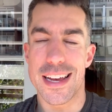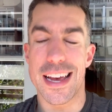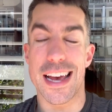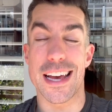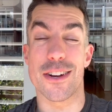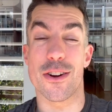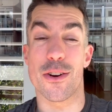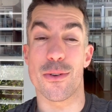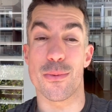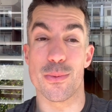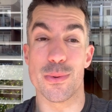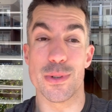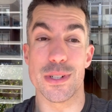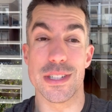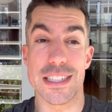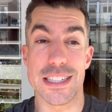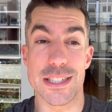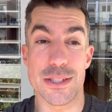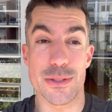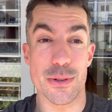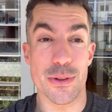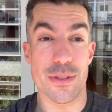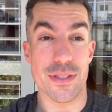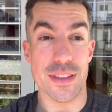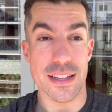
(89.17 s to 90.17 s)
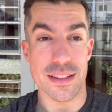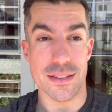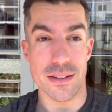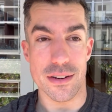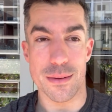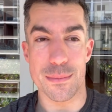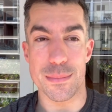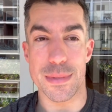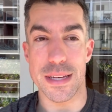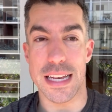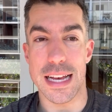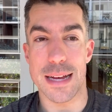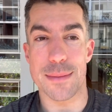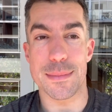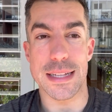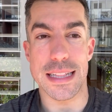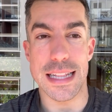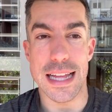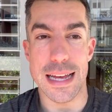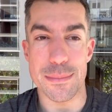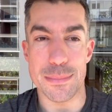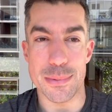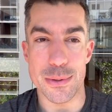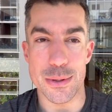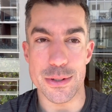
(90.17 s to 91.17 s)
And I really do think that I'm becoming
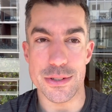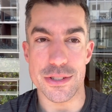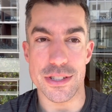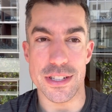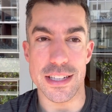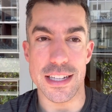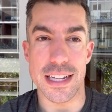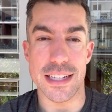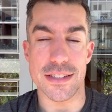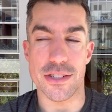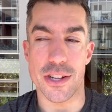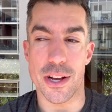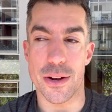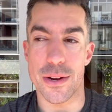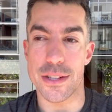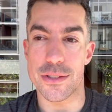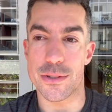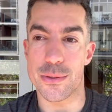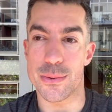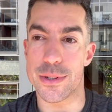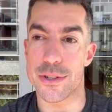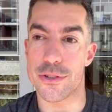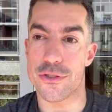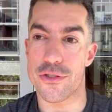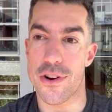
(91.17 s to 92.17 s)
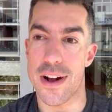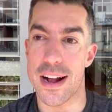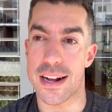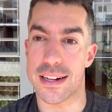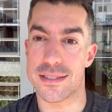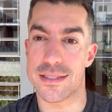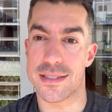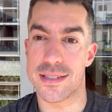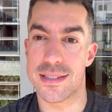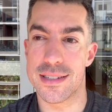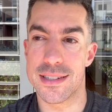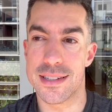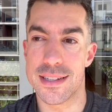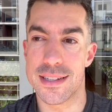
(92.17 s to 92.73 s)
that person that's going to attract